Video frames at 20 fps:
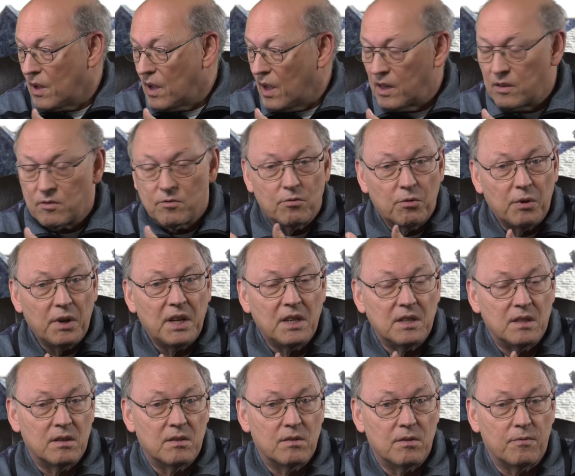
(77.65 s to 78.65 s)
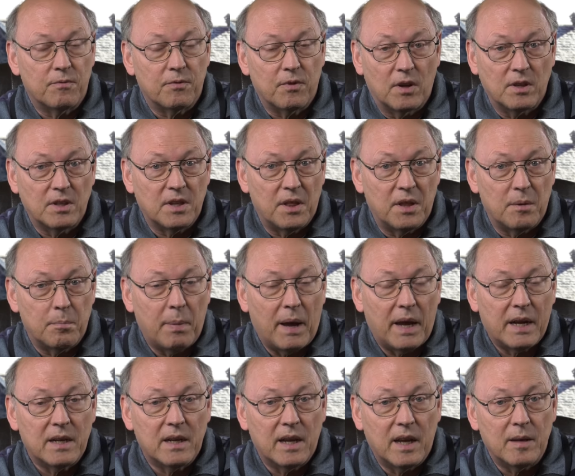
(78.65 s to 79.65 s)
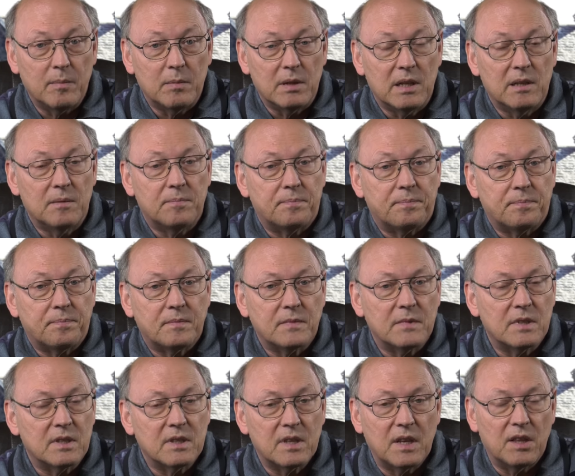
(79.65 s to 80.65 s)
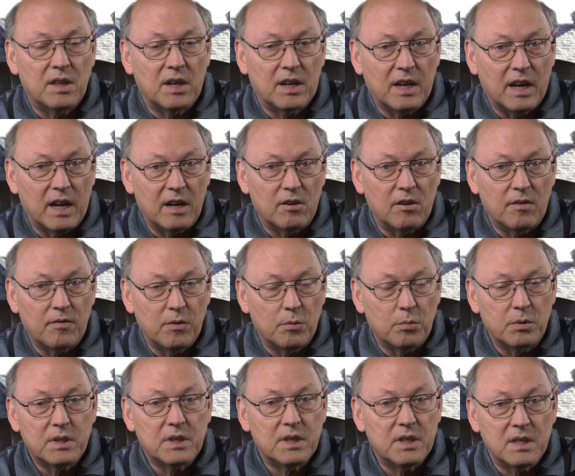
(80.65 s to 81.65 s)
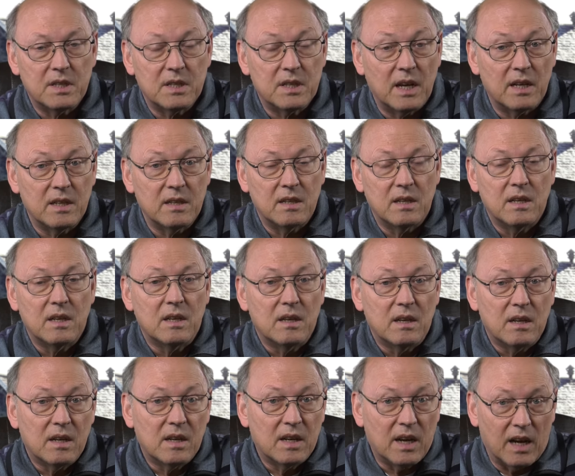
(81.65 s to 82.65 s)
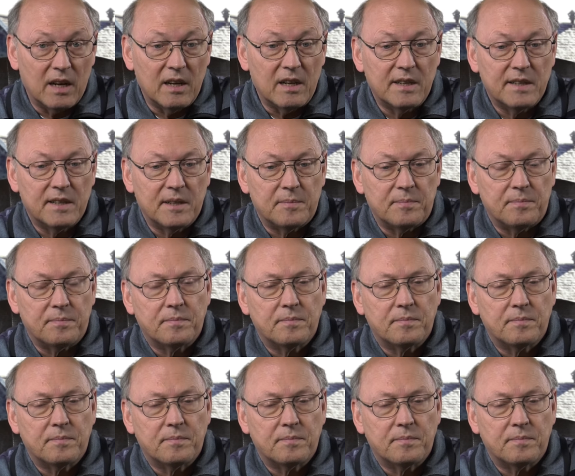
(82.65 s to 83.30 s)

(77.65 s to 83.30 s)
and read the front and the back label see the color of the whiskey it's uncolored